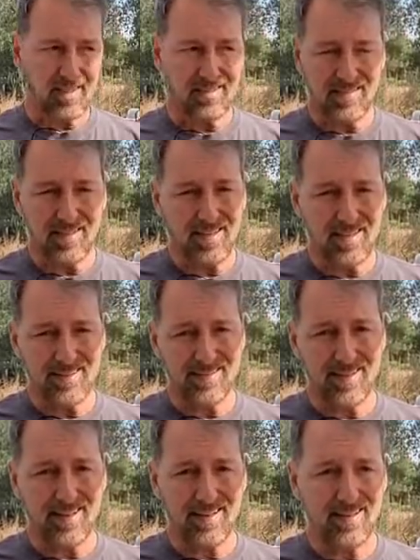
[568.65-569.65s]
today is
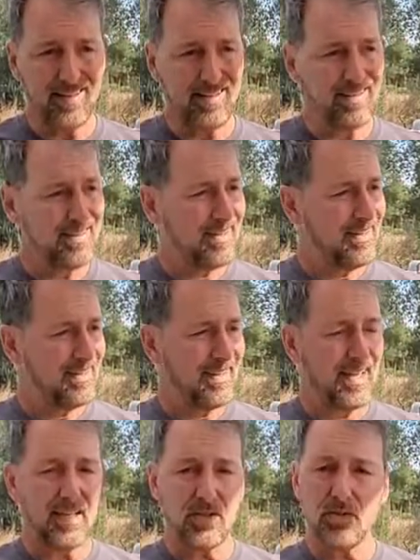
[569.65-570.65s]
80,
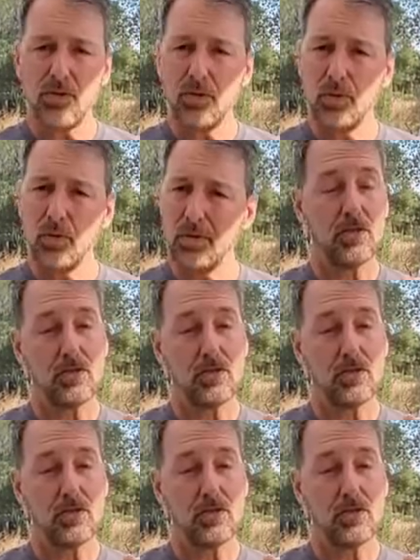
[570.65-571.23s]
82.